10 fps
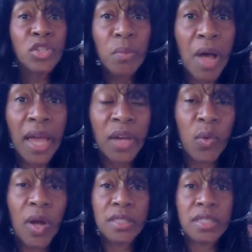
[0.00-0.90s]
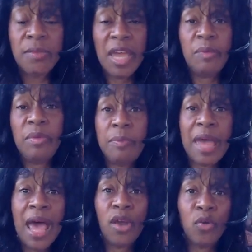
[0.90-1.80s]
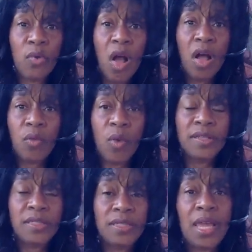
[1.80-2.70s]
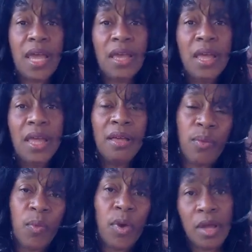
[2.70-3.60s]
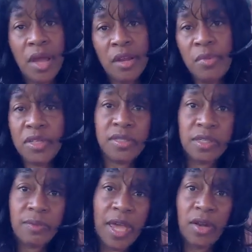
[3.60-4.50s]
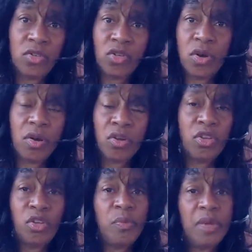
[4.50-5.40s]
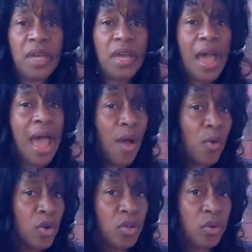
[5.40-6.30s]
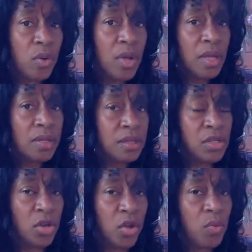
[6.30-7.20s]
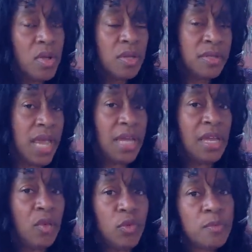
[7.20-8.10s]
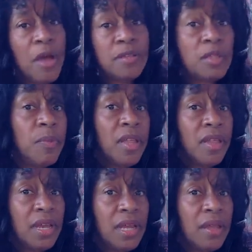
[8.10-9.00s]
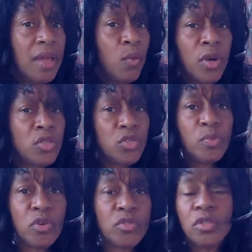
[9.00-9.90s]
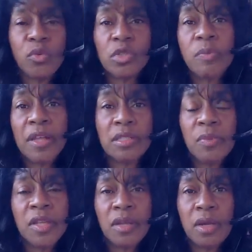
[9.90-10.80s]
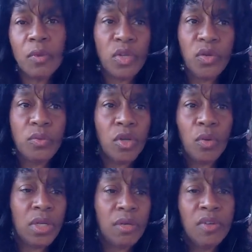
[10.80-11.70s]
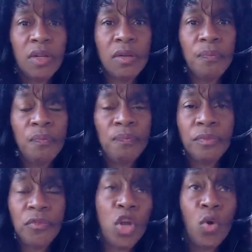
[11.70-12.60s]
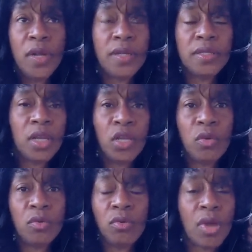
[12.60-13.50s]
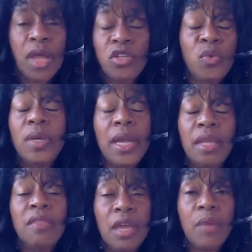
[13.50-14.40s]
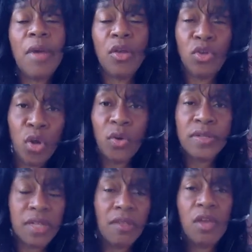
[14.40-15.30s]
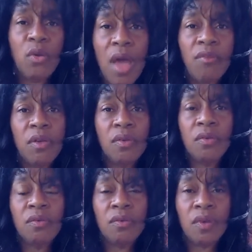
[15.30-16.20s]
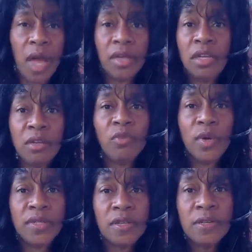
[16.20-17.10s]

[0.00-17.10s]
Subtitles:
mind wants to make me bad or wrong, wants to say, what kind of business manager could you be? How are you, taking responsibility? Like, where's your personal responsibility when you don't even notice that you're not doing anything about noticing that you haven't gotten an invoice?